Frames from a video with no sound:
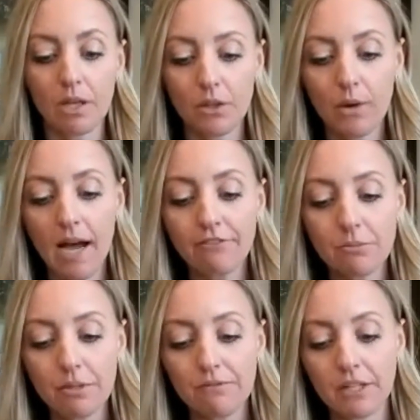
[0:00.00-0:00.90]
You have to
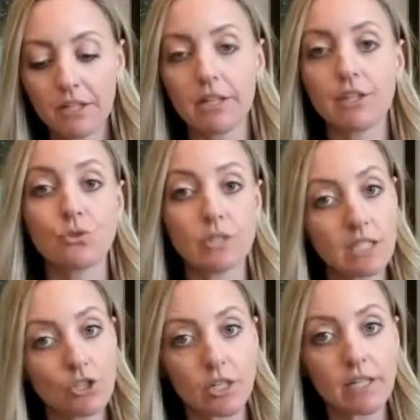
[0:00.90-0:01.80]
be very
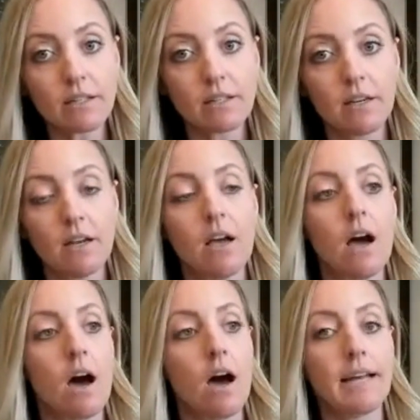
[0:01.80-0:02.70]
strategic
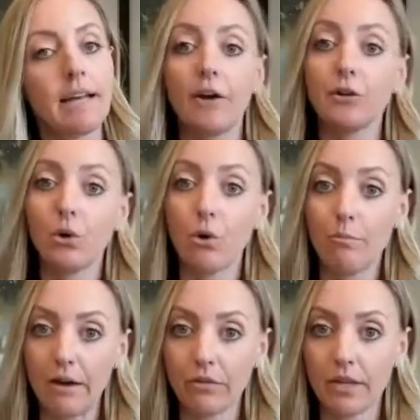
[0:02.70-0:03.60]
on how you go
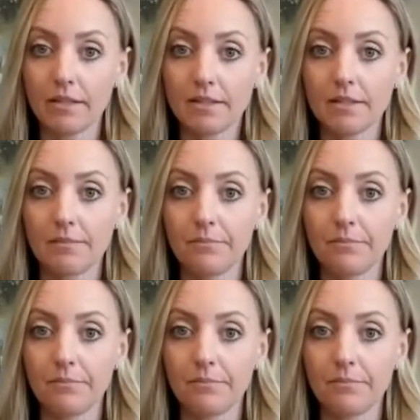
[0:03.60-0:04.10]
about this.